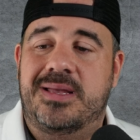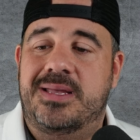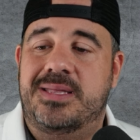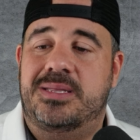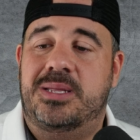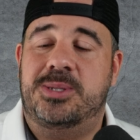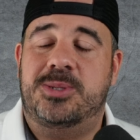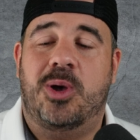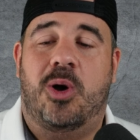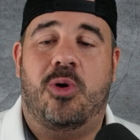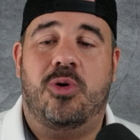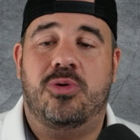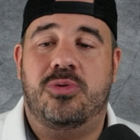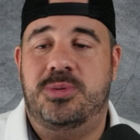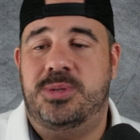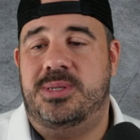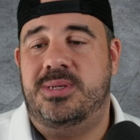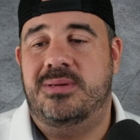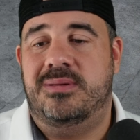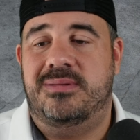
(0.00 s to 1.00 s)
The
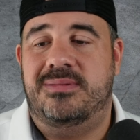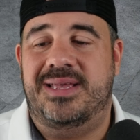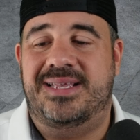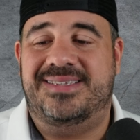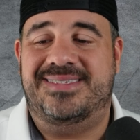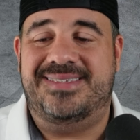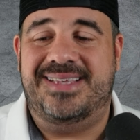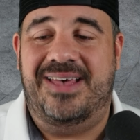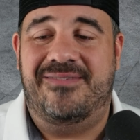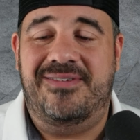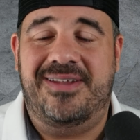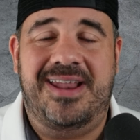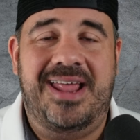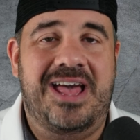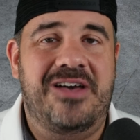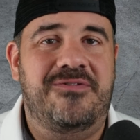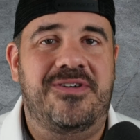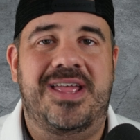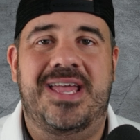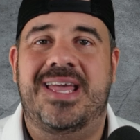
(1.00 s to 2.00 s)
totals,
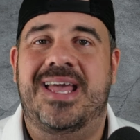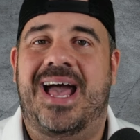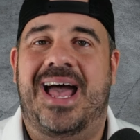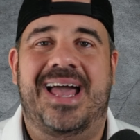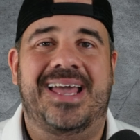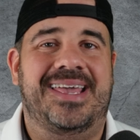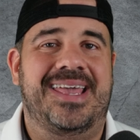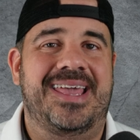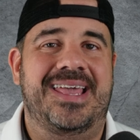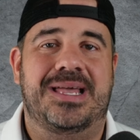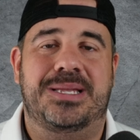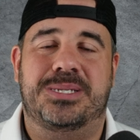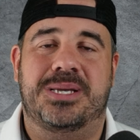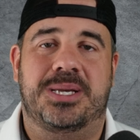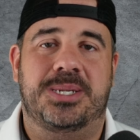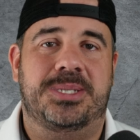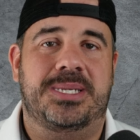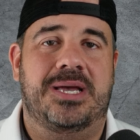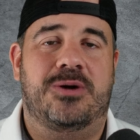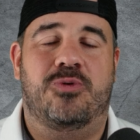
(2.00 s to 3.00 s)
7.5-8, I can't touch that.